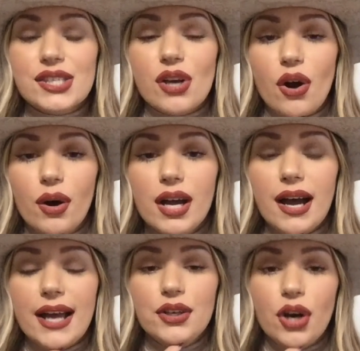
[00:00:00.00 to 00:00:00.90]
so
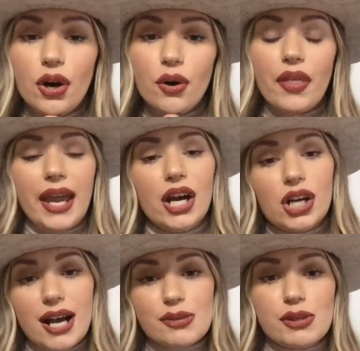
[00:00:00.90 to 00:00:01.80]
I know the hair
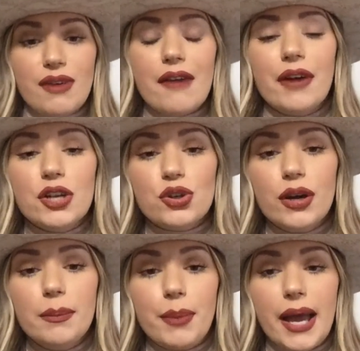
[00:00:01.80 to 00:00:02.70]
cost was
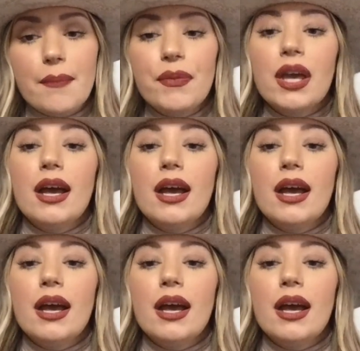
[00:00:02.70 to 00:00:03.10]
500, but